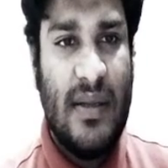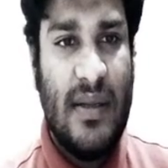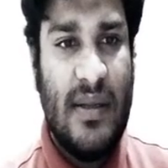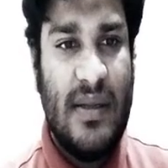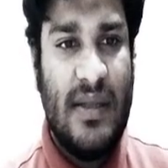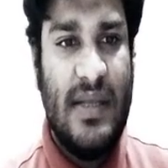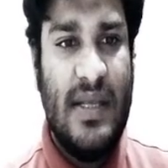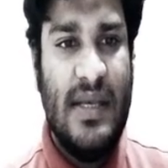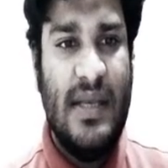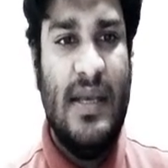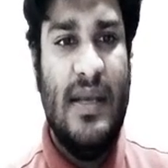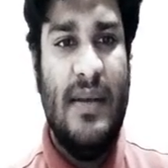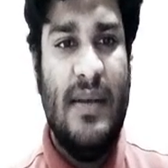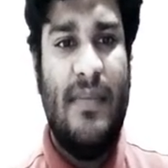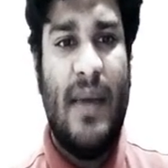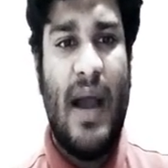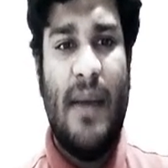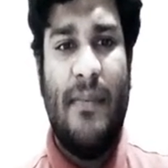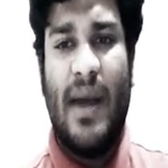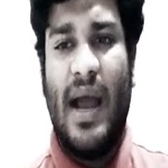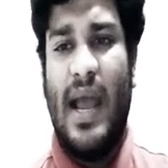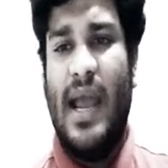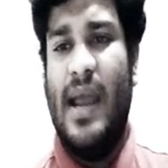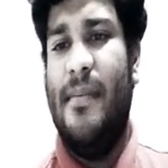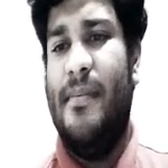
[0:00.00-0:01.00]
the
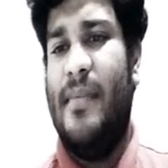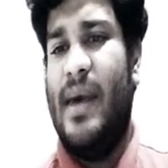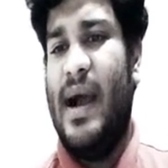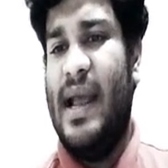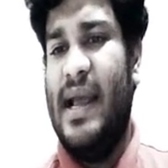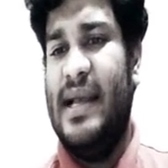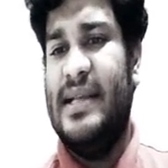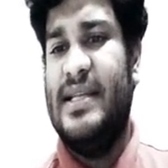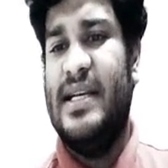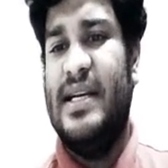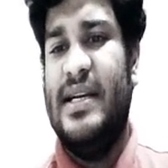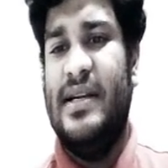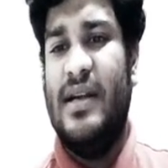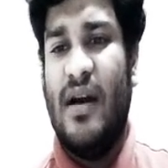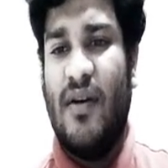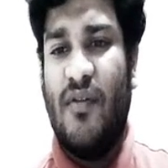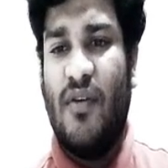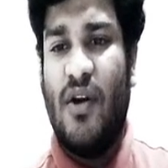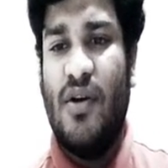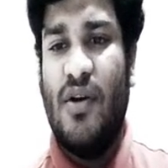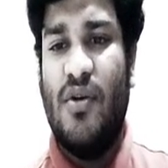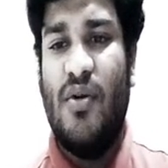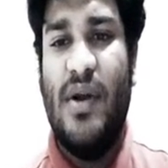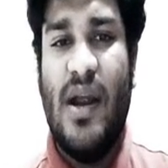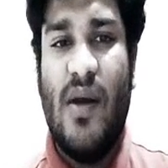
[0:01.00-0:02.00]
my agenda
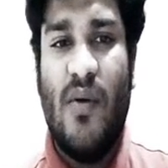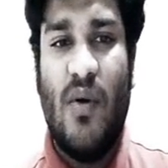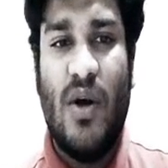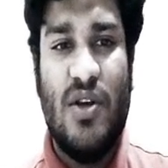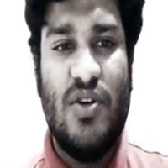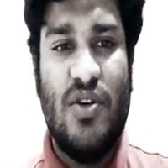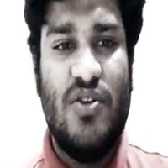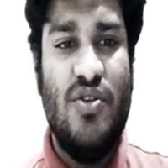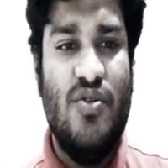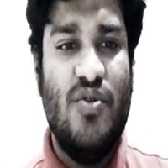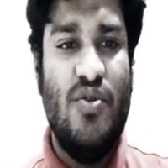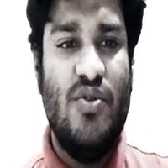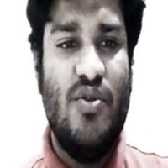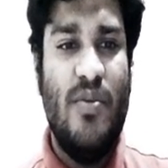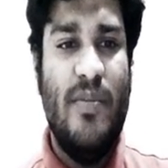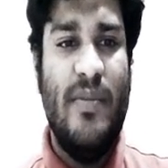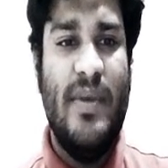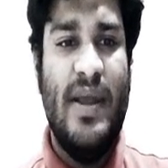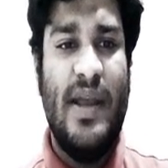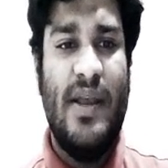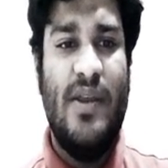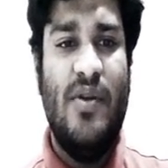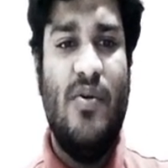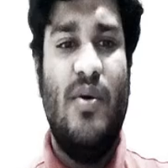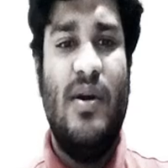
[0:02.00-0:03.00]
for today was to
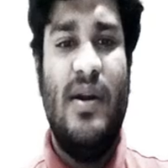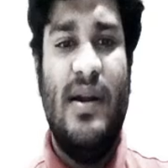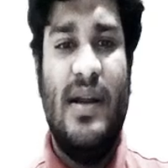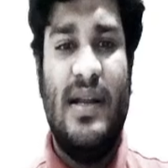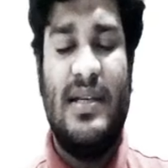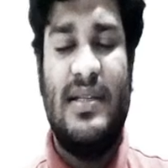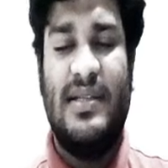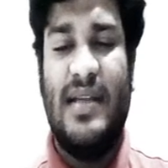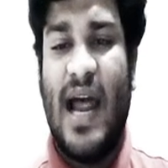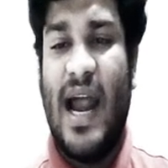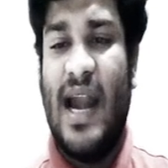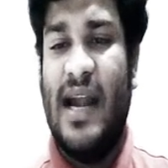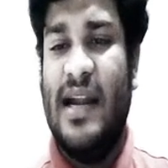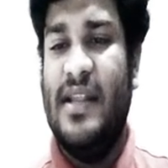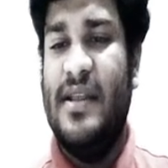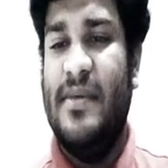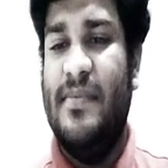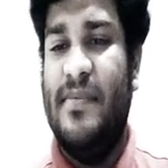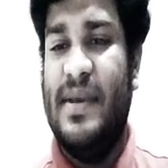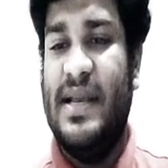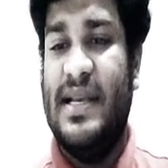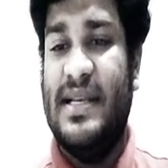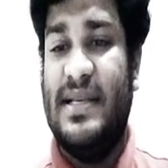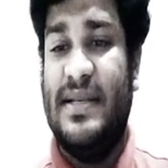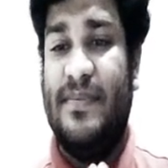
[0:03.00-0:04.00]
make you understand the
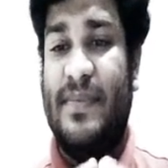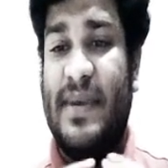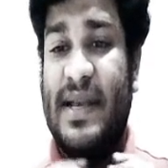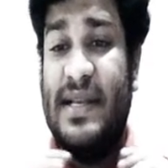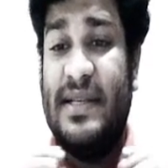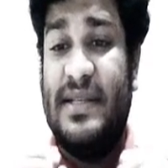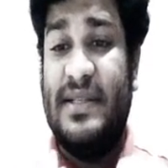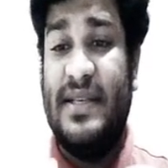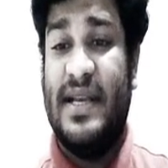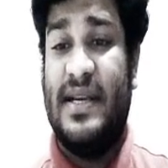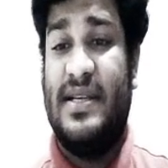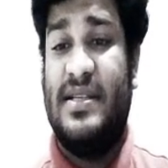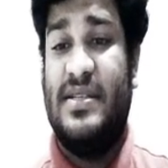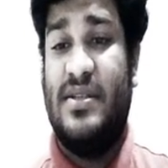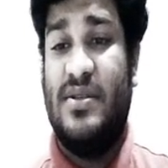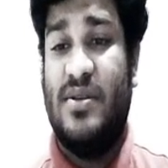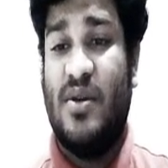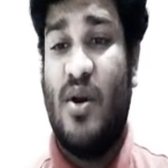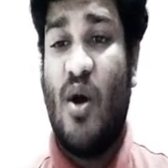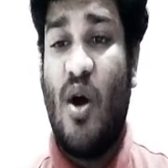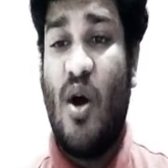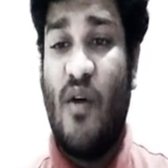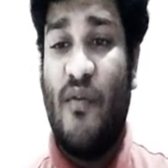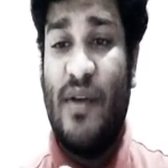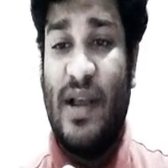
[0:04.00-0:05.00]
basics
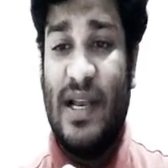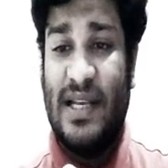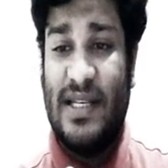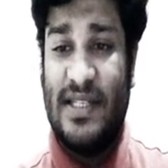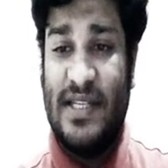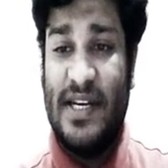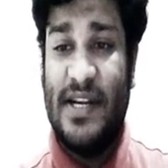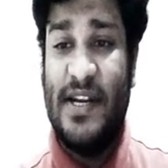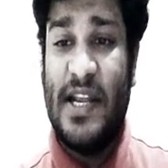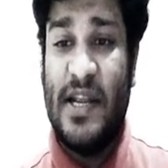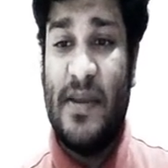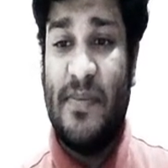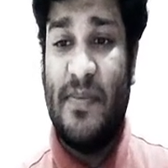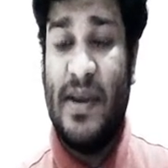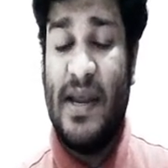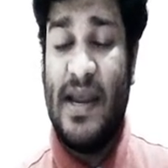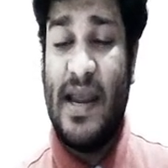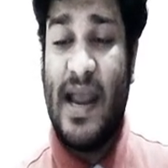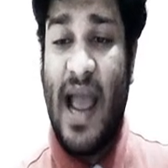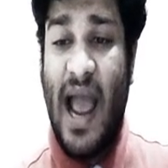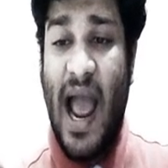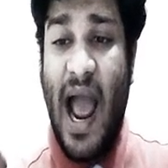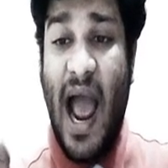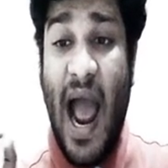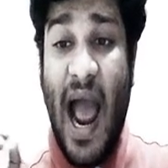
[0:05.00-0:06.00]
of
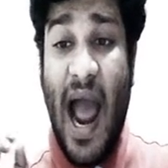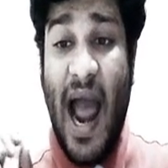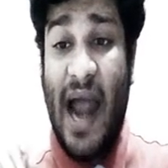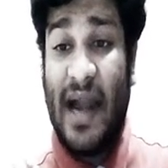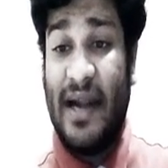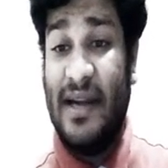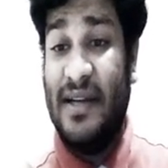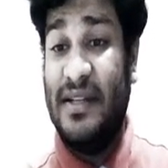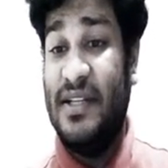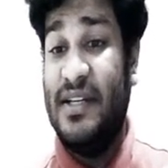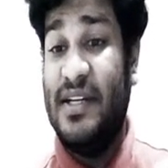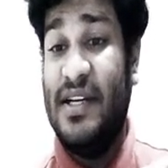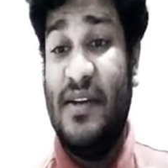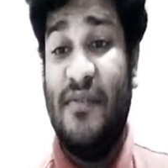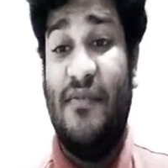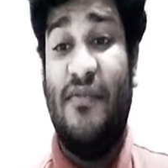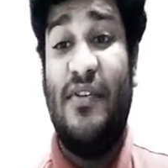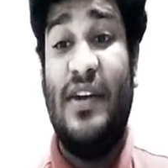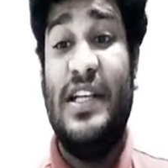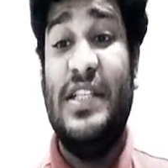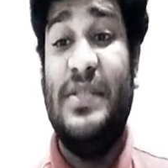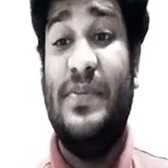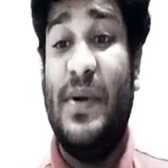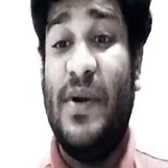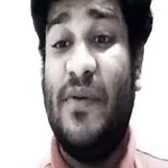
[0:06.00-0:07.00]
HTTP and the
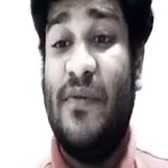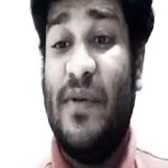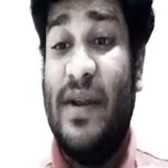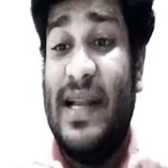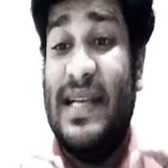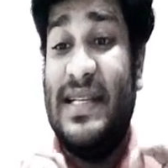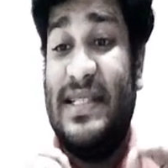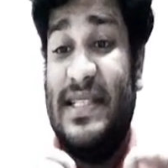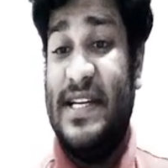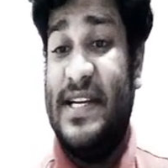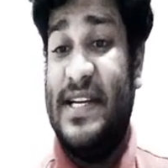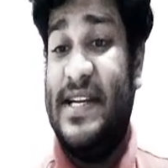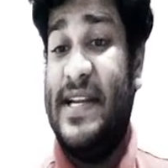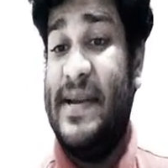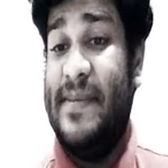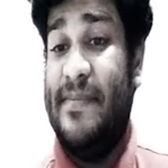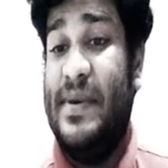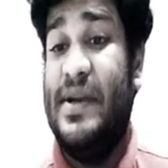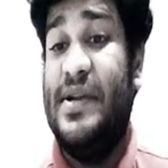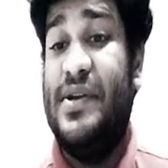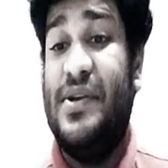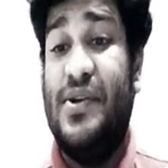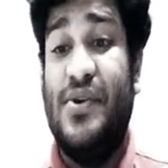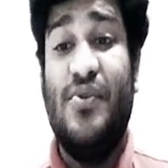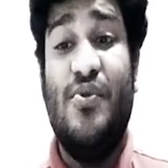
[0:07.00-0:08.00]
difference between
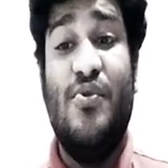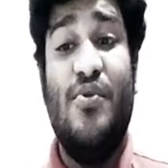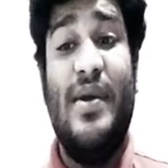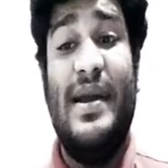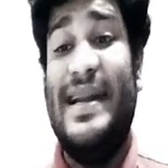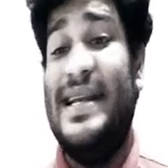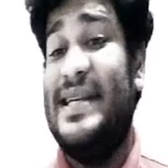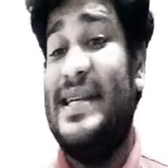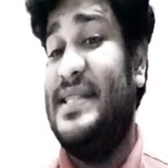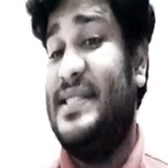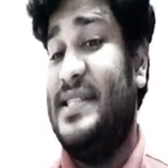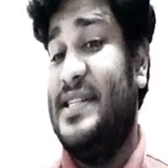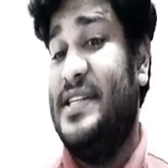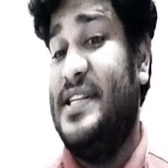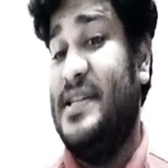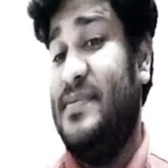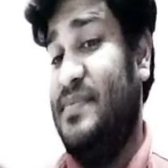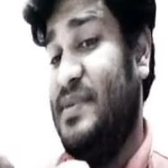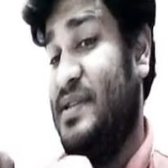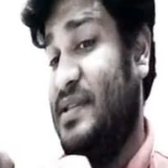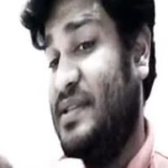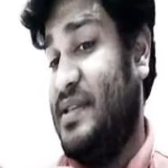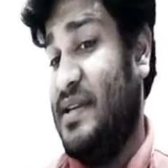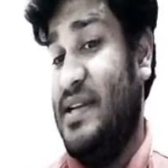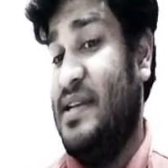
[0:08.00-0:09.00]
HTTP 2 and
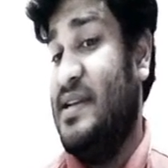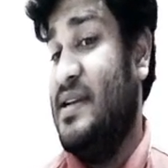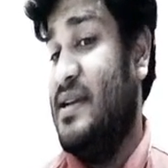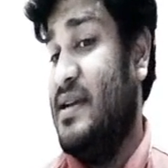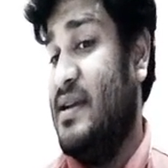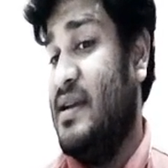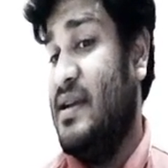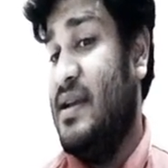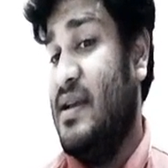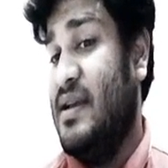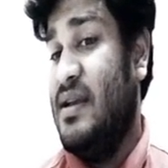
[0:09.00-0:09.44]
HTTP 3.